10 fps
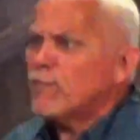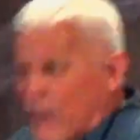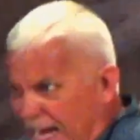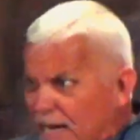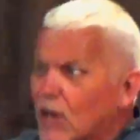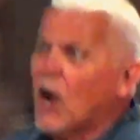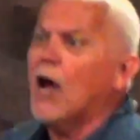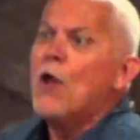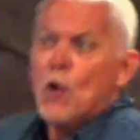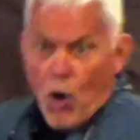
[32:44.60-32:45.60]
fear,
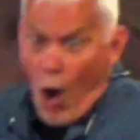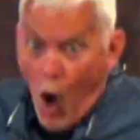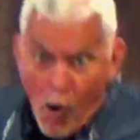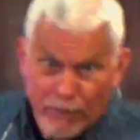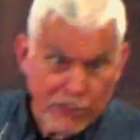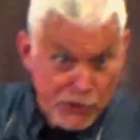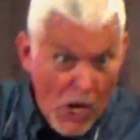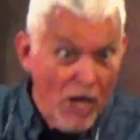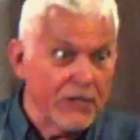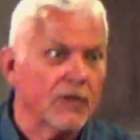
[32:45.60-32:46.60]
all of a
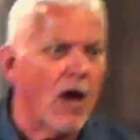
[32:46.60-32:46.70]
sudden